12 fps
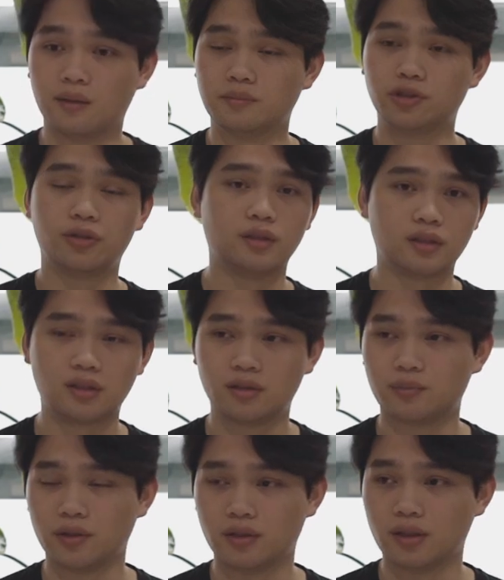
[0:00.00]
share an
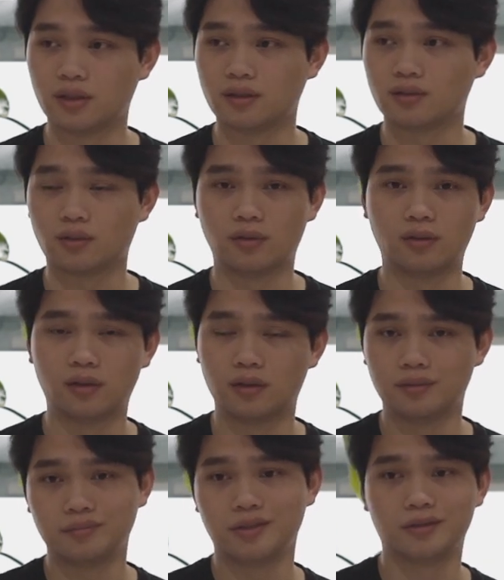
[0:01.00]
experience,
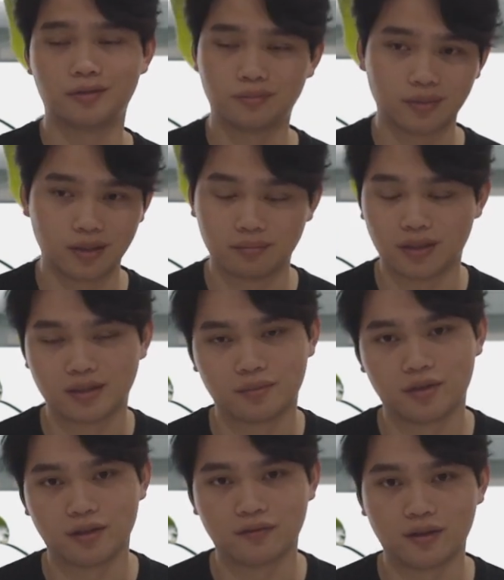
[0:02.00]
or, you know, make
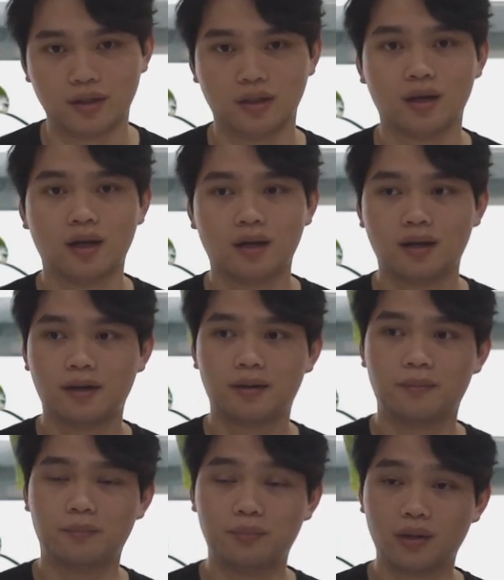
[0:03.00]
something funny.
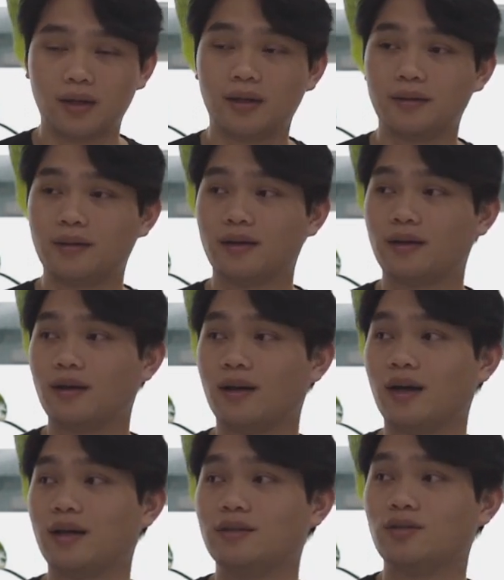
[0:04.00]
But
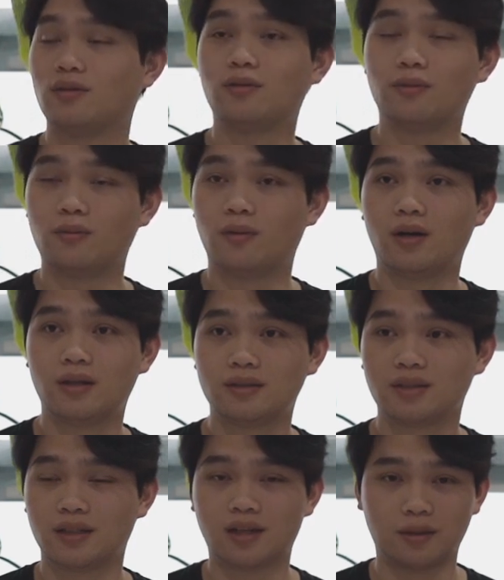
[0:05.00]
I don't
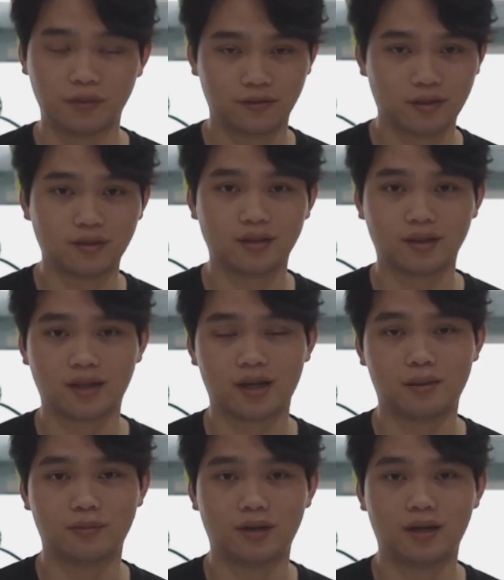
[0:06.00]
want to come in front of the
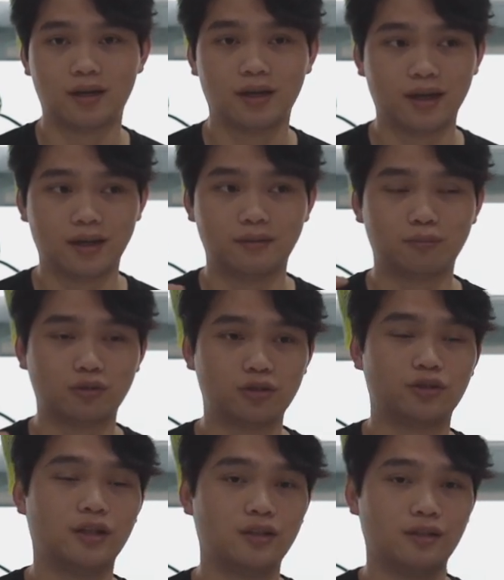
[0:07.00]
camera and
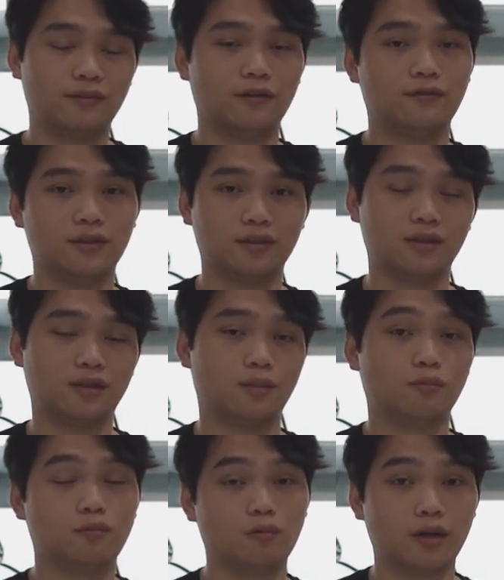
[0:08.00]
portray a different feeling than
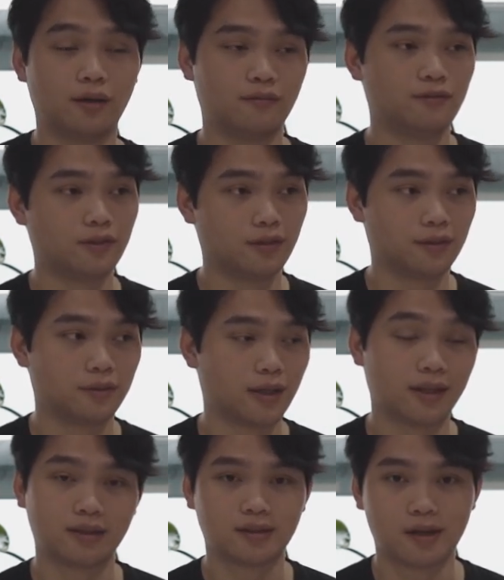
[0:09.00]
what I'm feeling
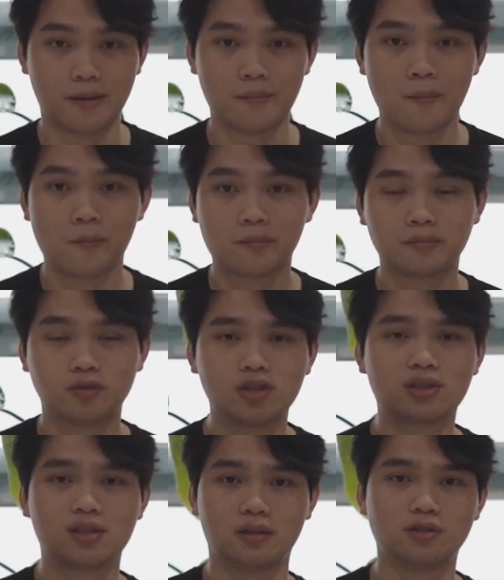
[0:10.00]
at the time,
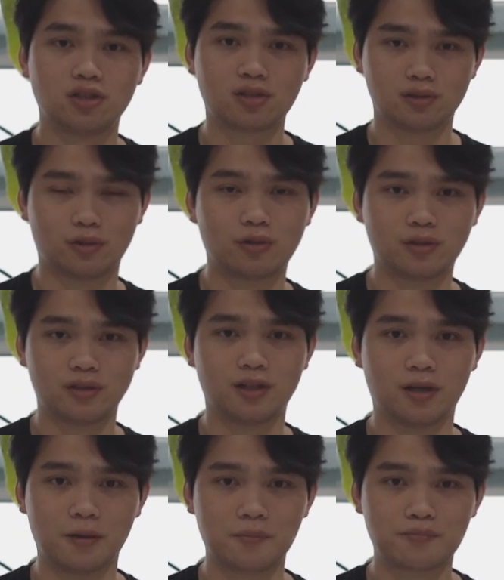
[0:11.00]
just in order
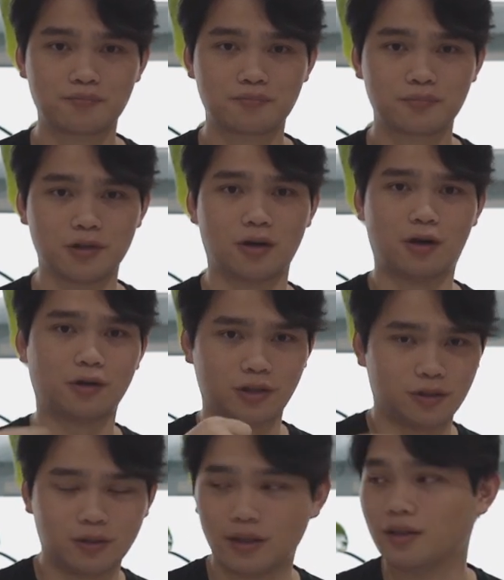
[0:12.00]
to, you know,
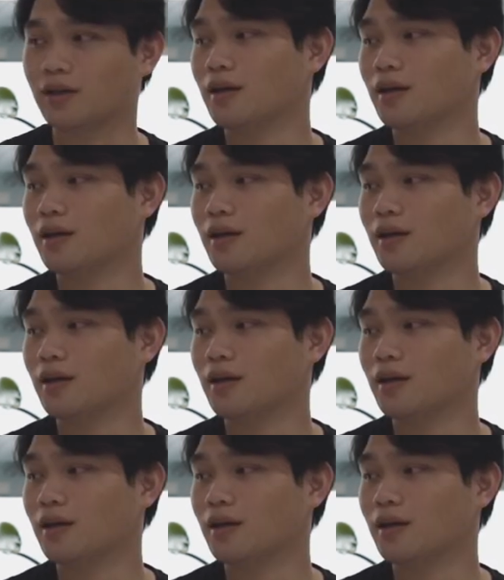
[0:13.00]
hook you in.